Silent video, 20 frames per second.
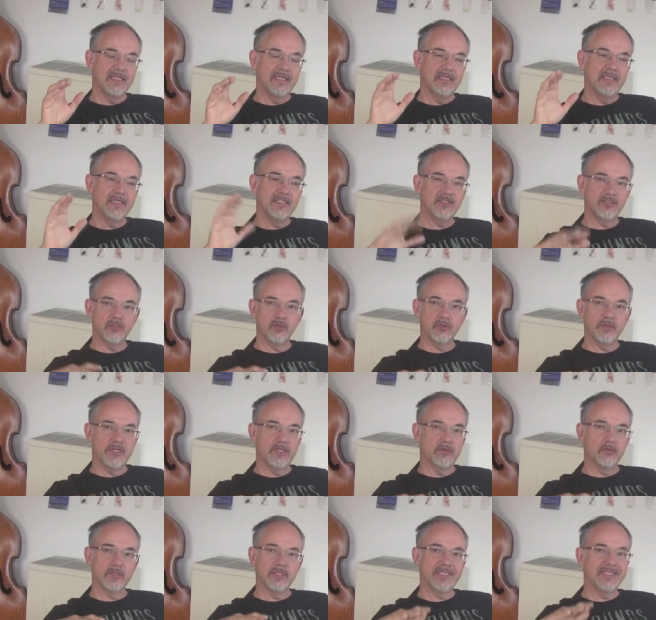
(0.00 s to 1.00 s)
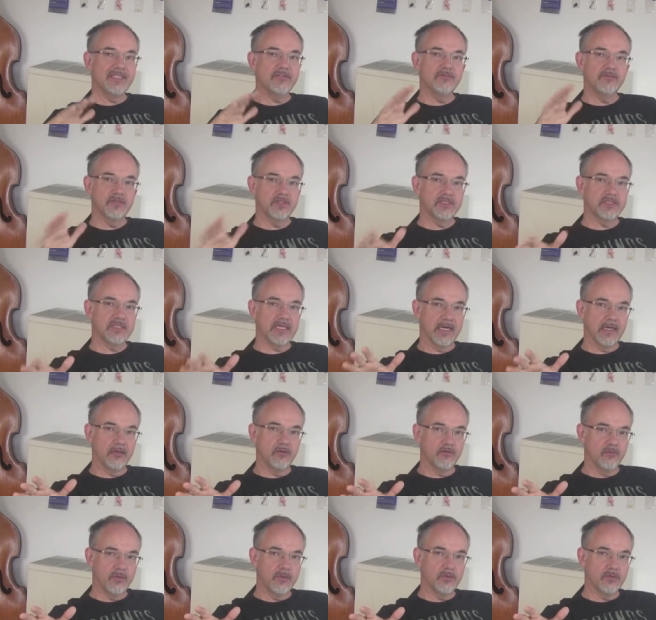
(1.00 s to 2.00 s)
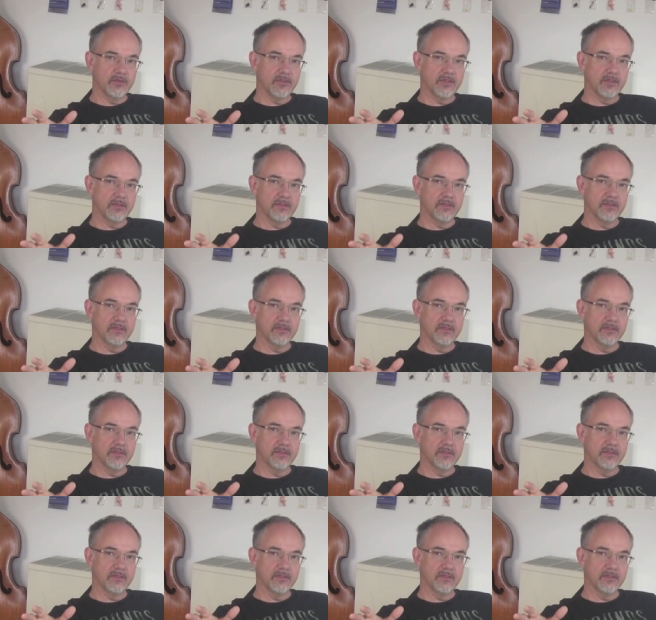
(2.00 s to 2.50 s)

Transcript: history or a given style of music,